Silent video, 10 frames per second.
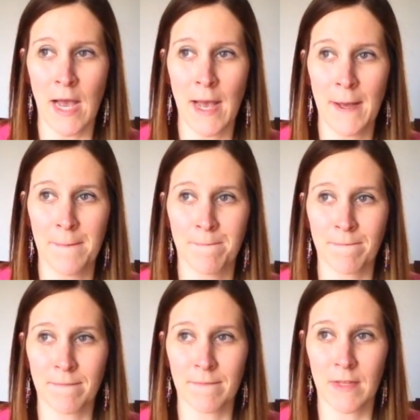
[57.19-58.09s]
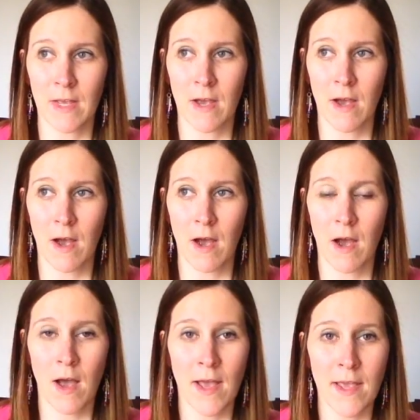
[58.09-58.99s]

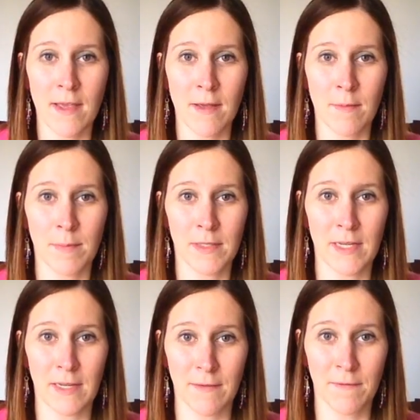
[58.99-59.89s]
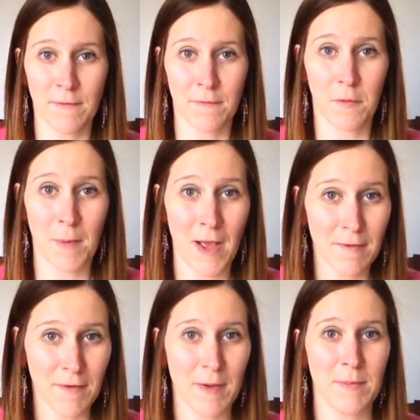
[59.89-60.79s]
I believe for
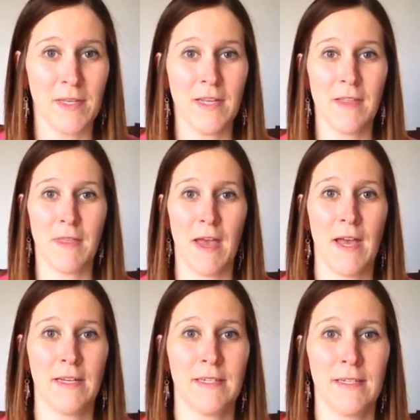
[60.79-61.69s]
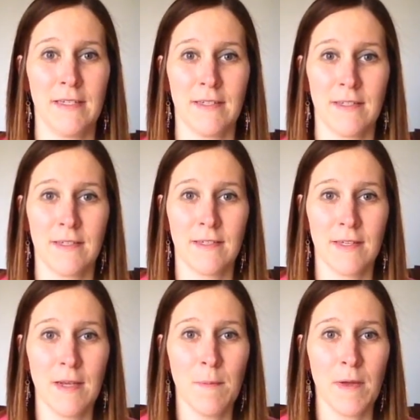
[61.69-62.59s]
my family that
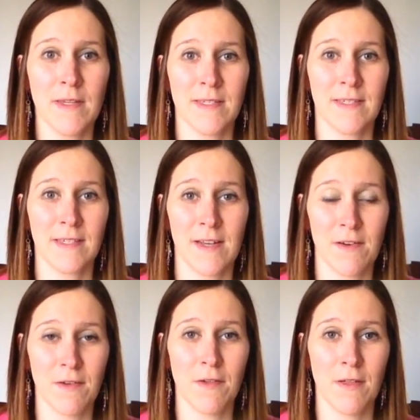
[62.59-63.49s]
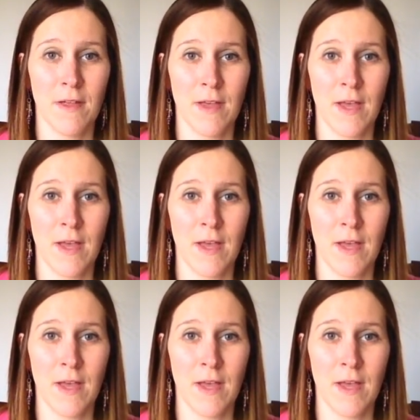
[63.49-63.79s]
sleep is a skill